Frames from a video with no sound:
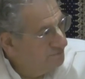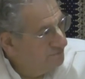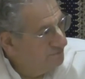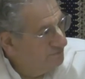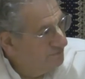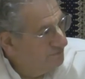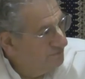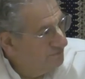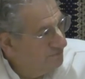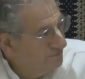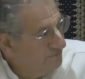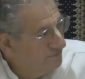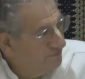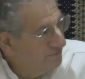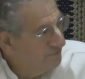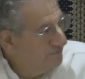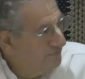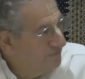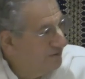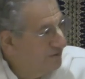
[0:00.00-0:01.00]
Mm -hmm.
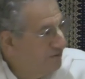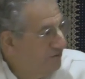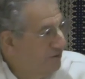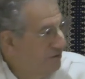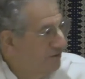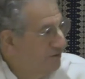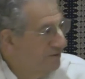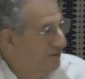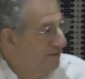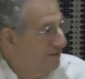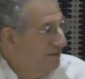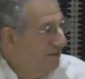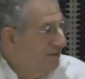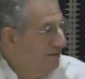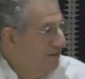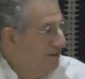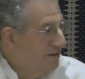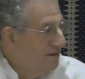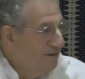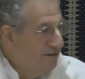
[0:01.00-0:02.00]
Right?
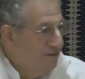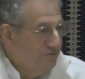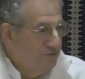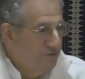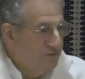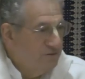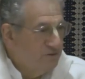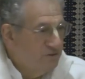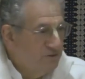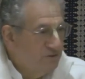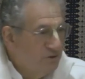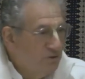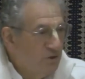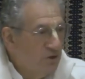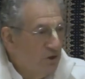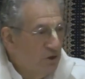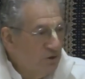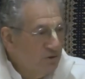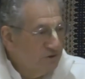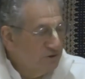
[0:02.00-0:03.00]
If you're too
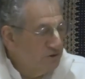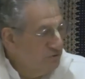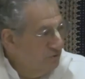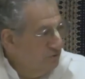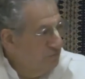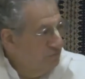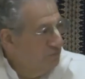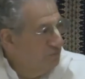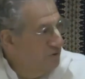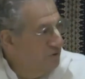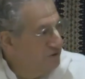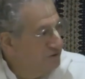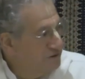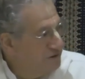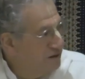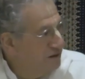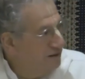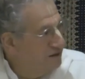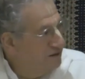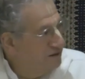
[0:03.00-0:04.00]
close to a
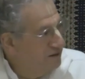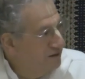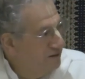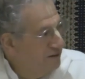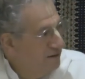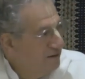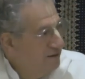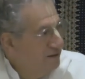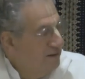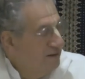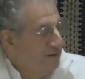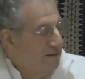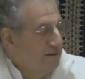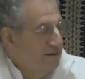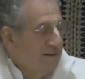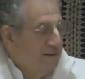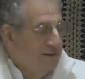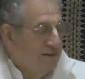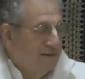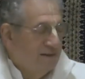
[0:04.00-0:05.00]
person
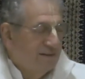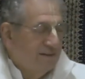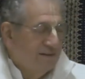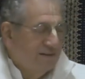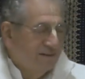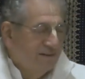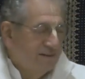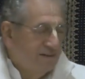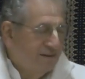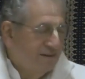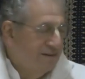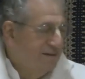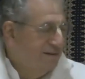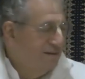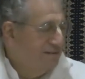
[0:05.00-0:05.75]
and uh,